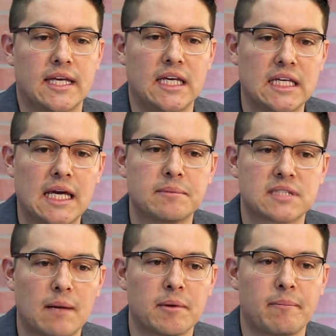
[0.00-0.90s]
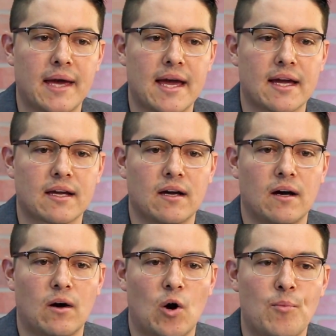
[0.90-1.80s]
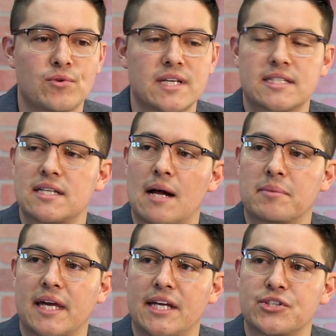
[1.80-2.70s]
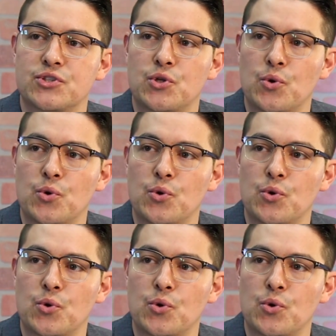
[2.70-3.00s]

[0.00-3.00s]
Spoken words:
he keeps coming back almost as an obligation